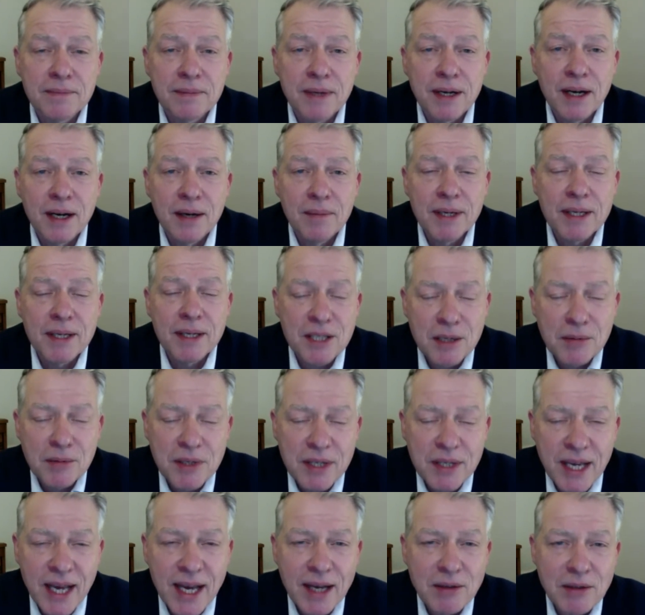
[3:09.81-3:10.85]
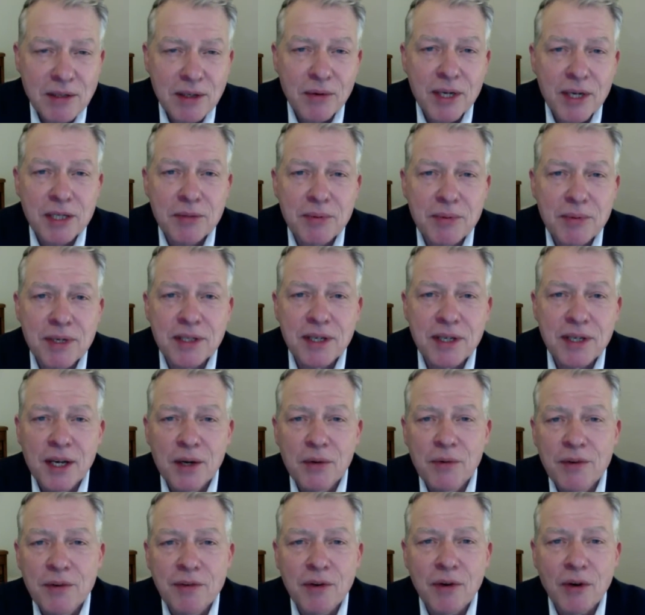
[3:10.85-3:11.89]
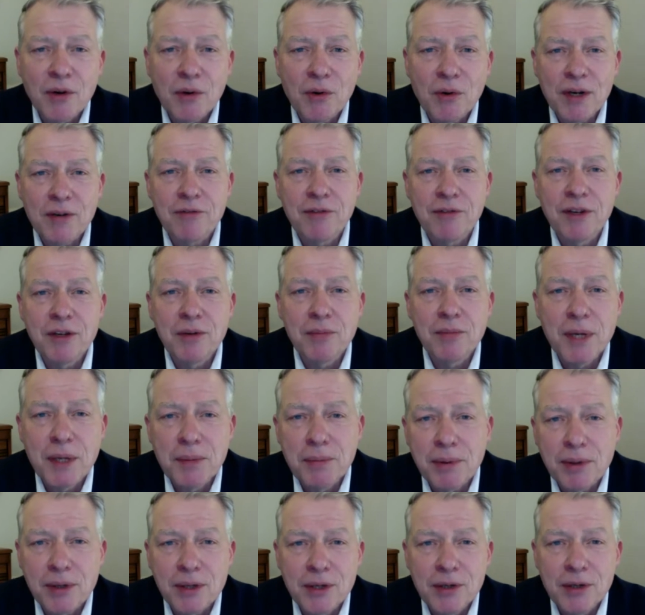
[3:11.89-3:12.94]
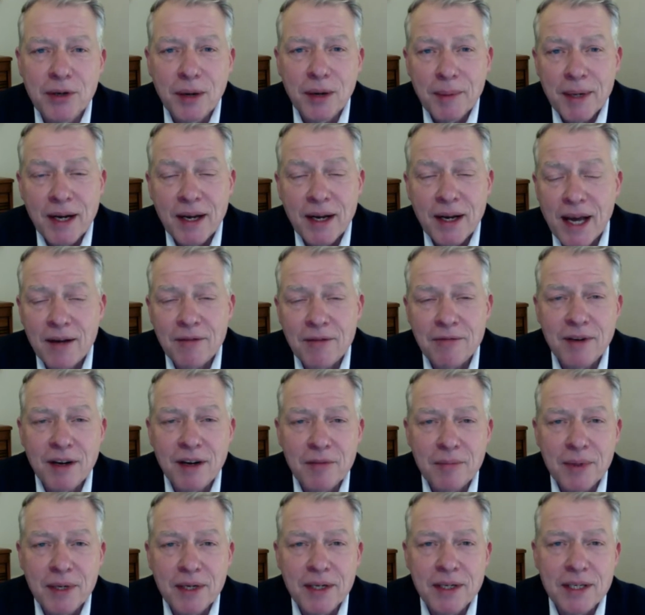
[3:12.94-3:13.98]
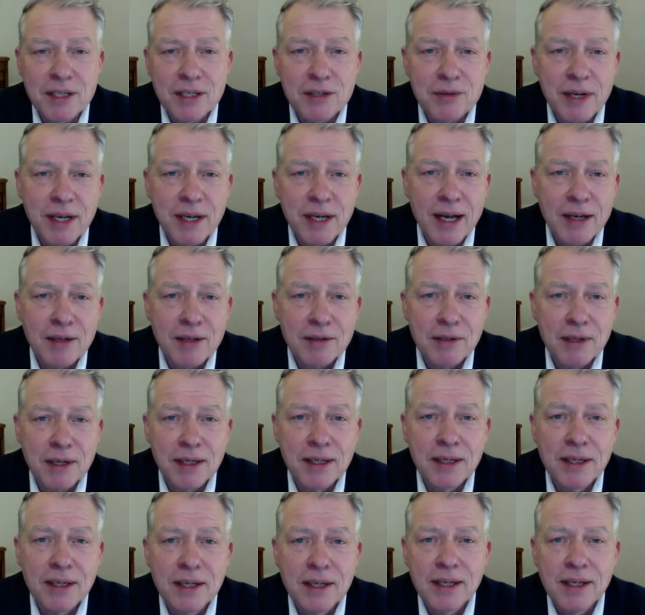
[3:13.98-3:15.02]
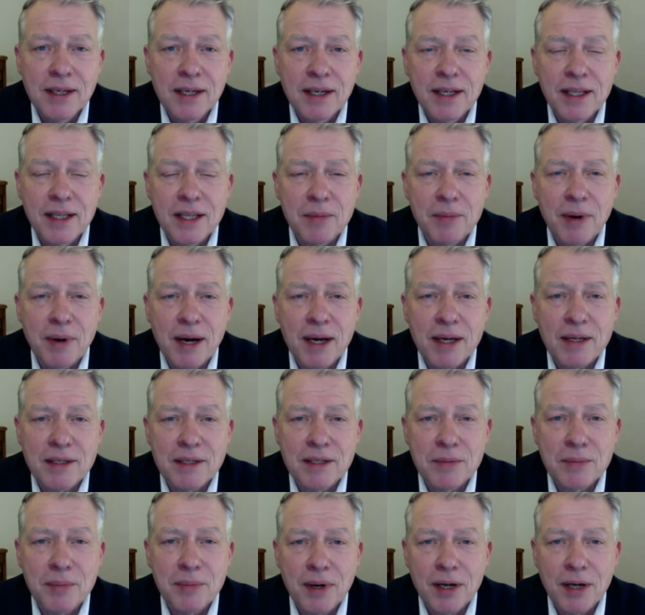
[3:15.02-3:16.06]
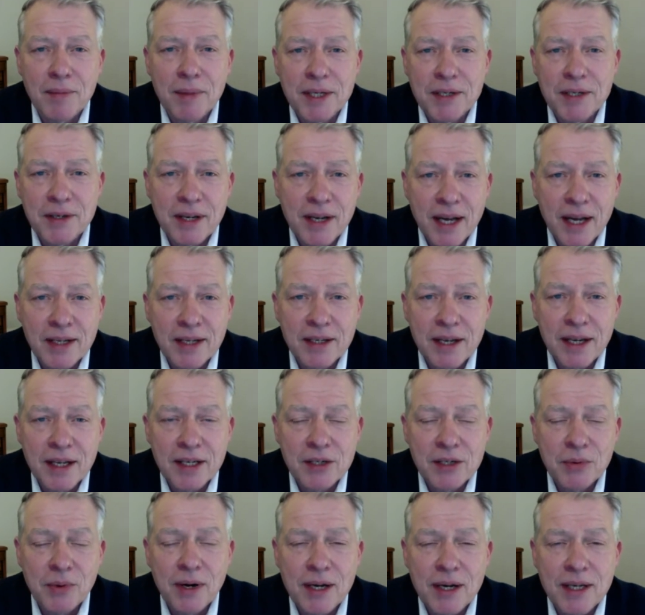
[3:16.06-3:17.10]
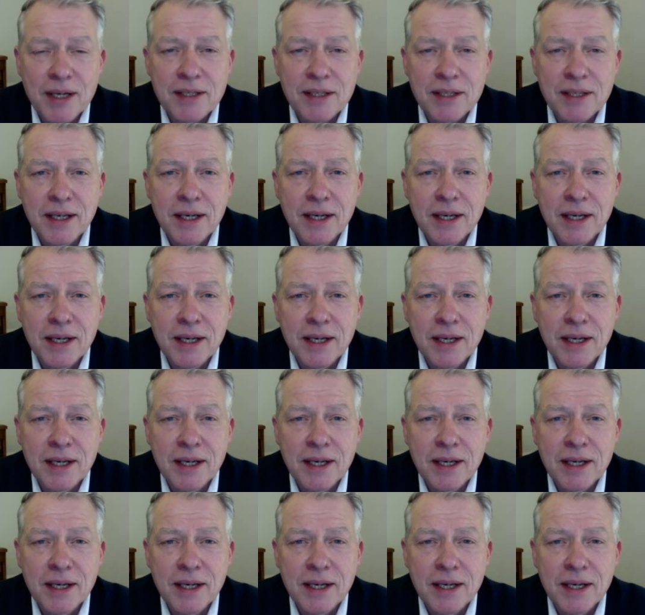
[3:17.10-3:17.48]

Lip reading: In terms of councillor experience, we've got quite a few people who, I mean, I've been a district councillor in the past, the parliamentary candidate twice.